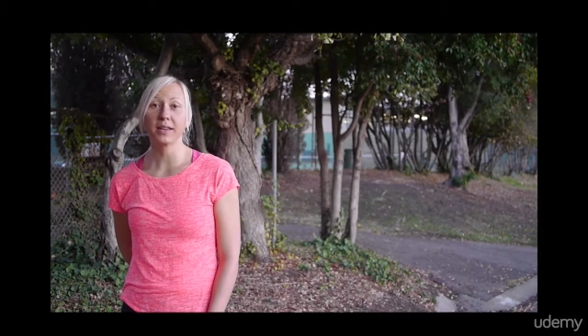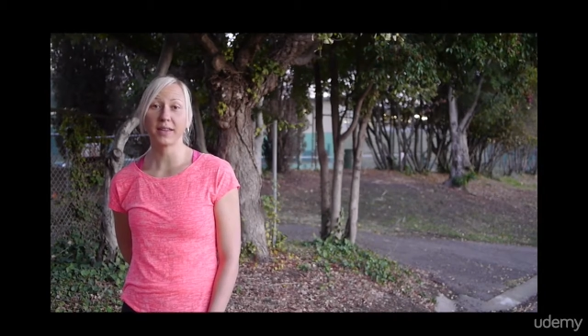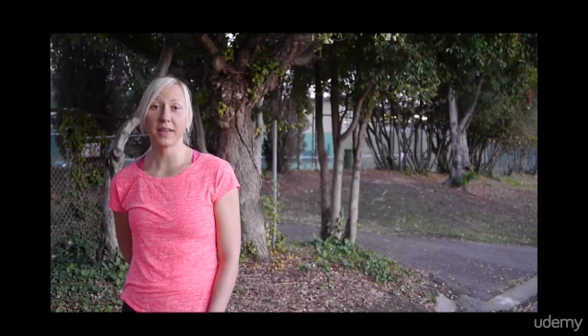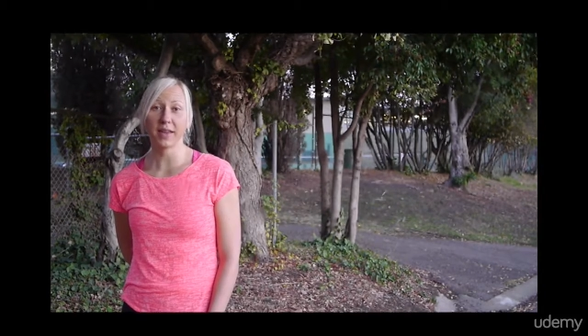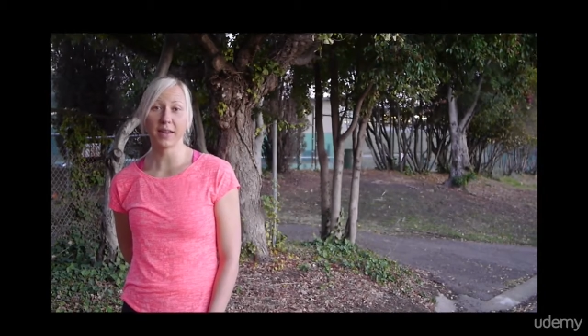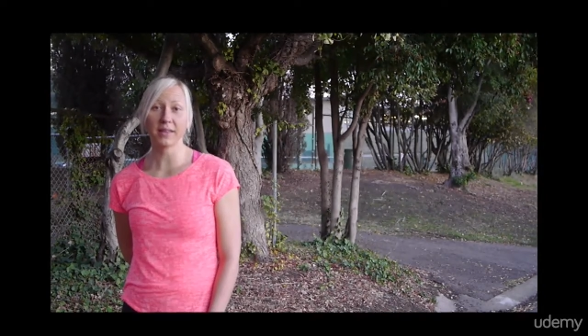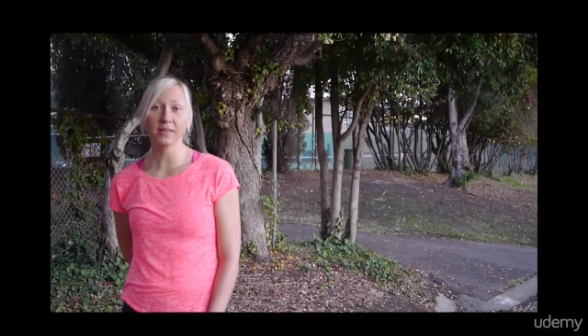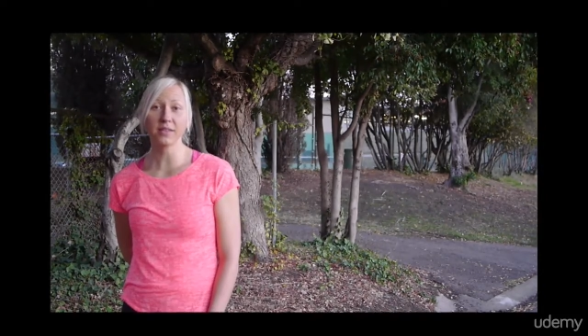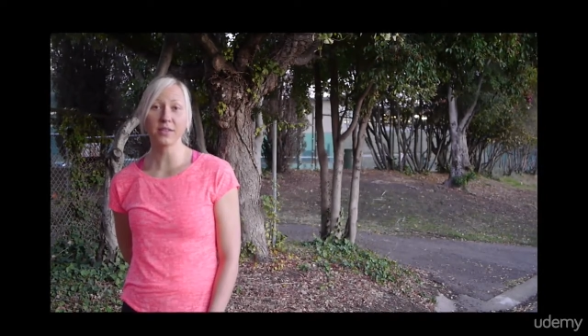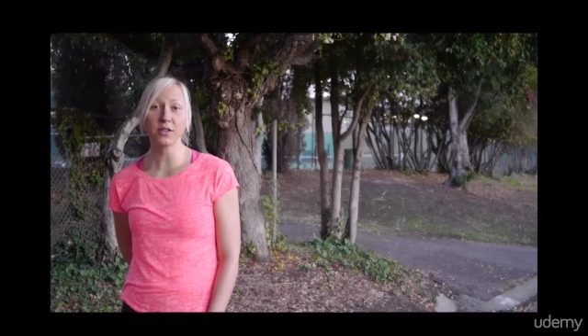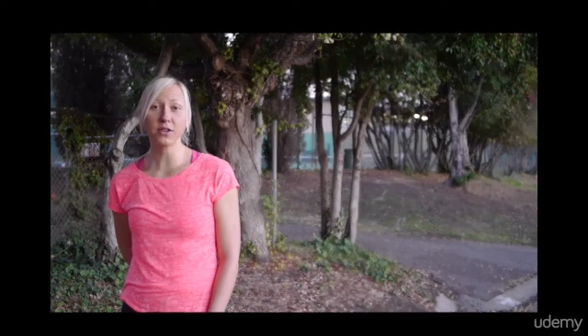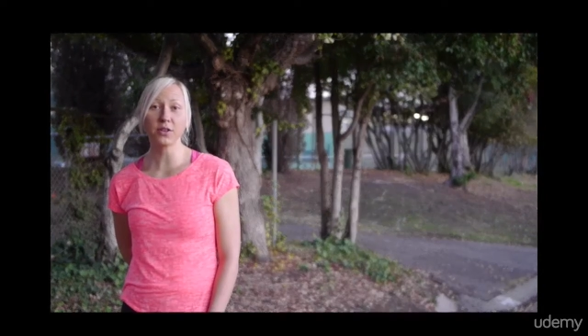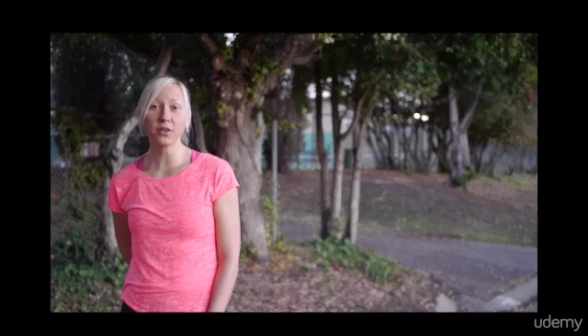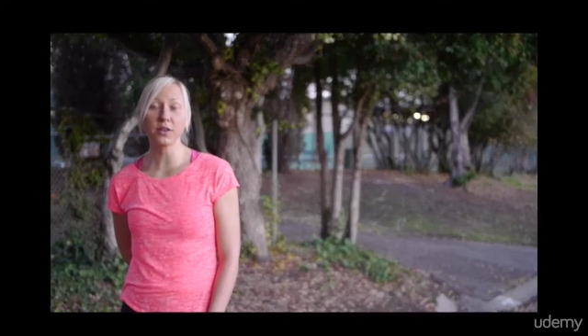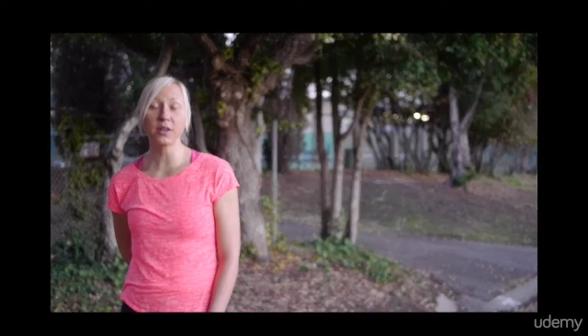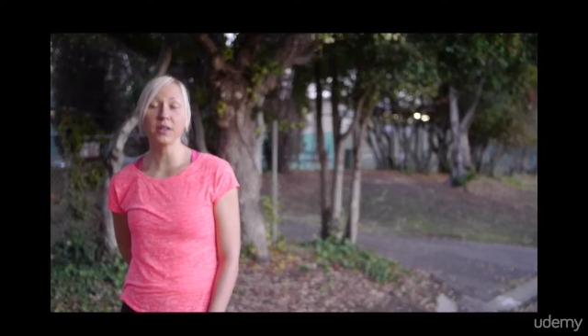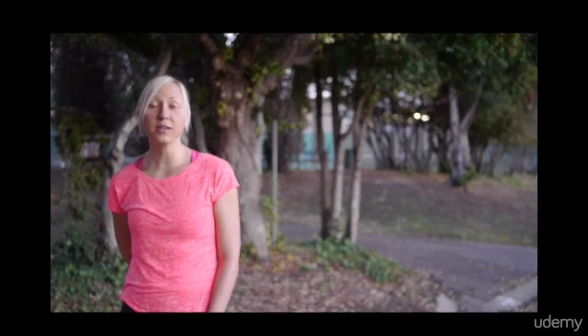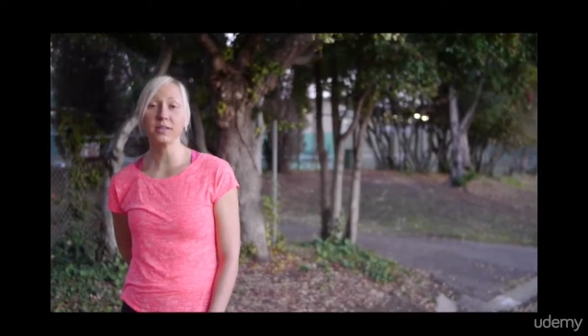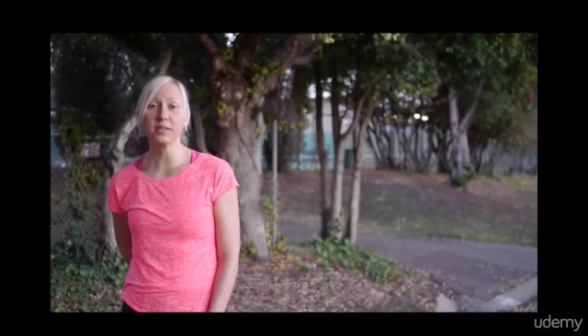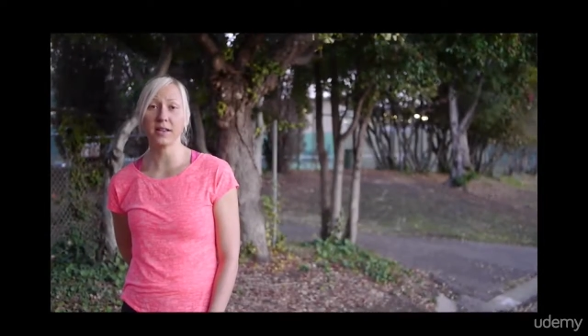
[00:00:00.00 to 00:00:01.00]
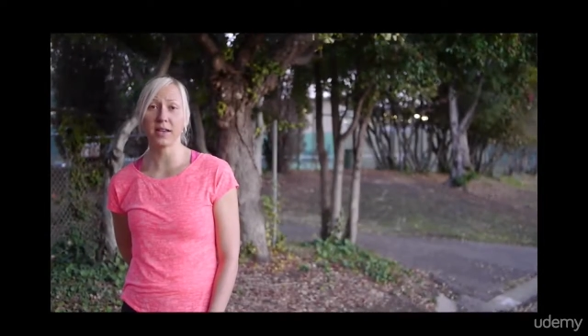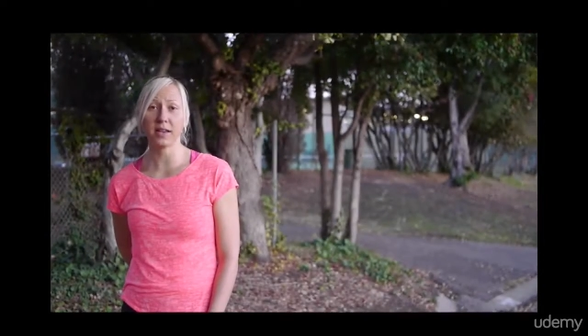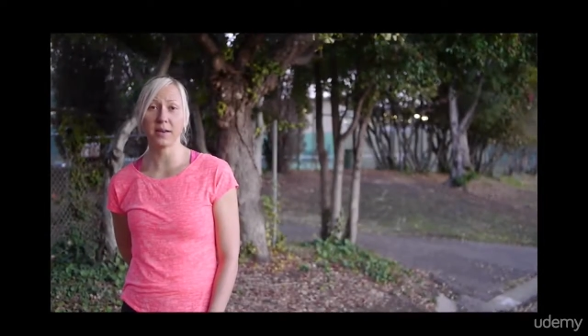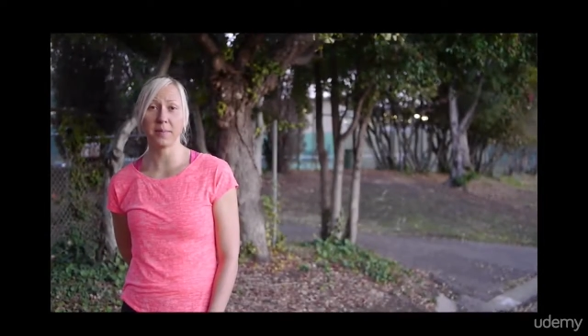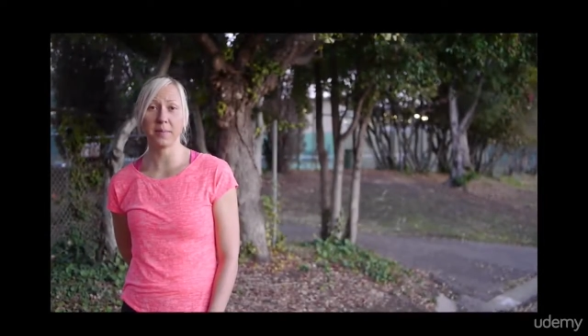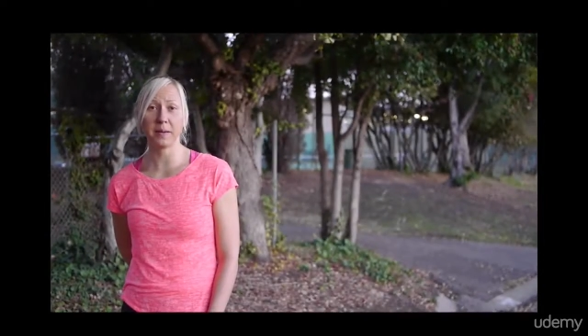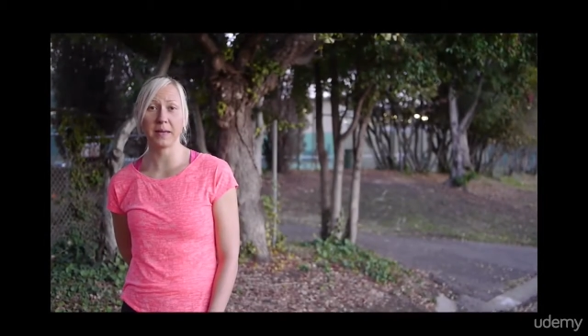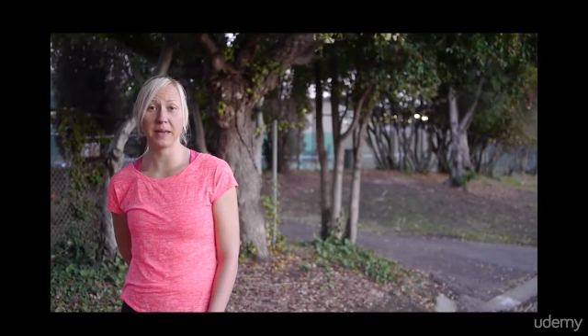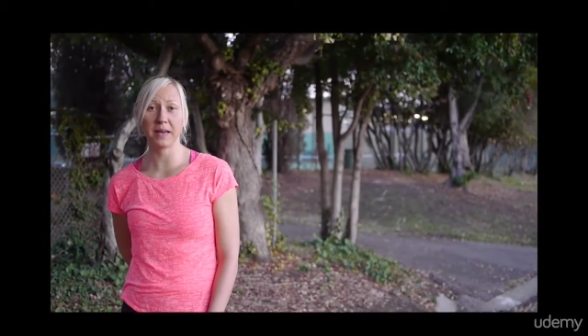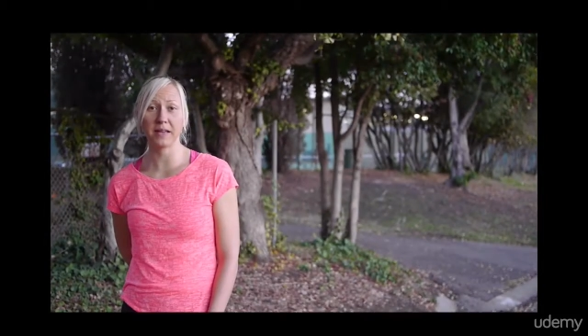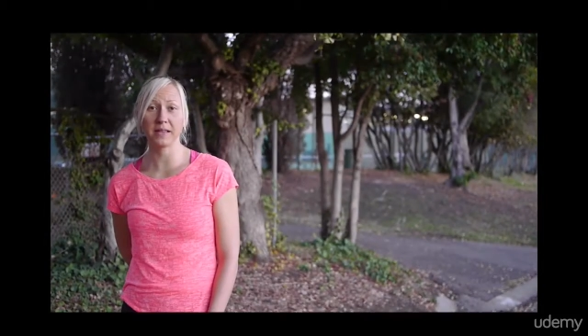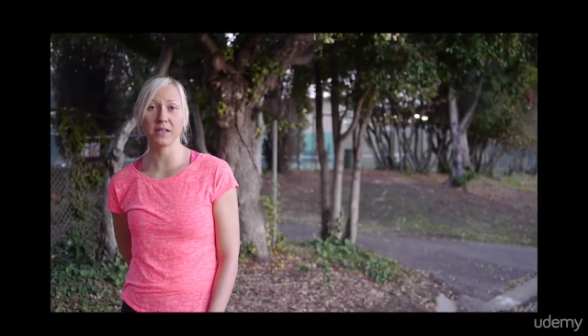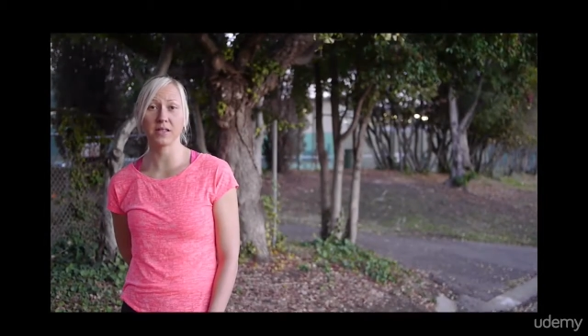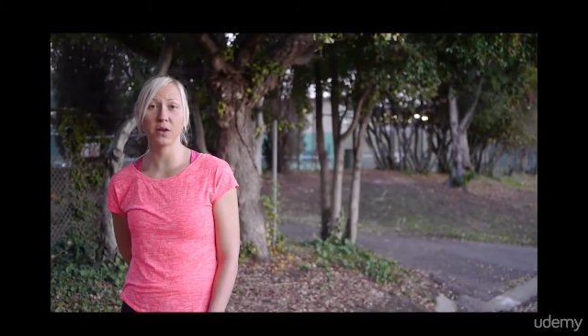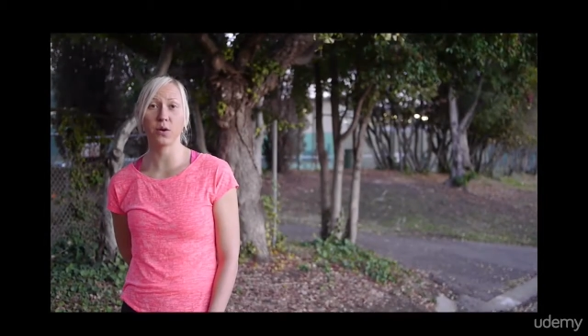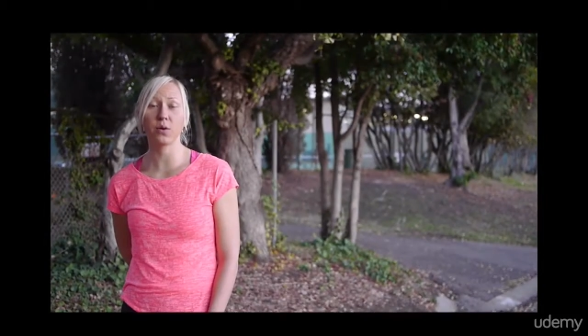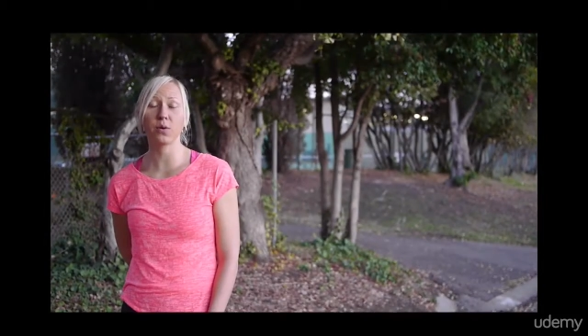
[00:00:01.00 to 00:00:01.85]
cancer, diabetes,